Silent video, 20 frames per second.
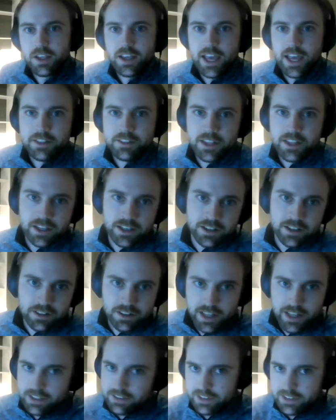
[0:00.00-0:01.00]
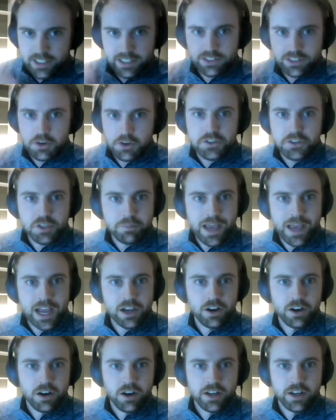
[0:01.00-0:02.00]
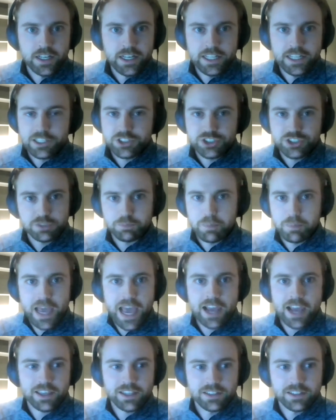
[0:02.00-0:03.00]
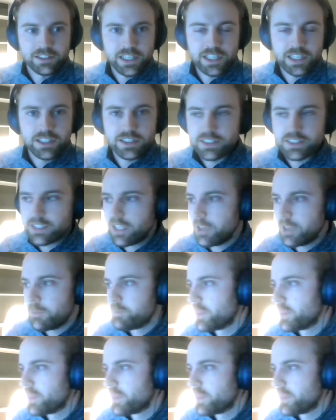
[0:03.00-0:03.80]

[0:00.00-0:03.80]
And then he turns it back on and he's just back and leading the team.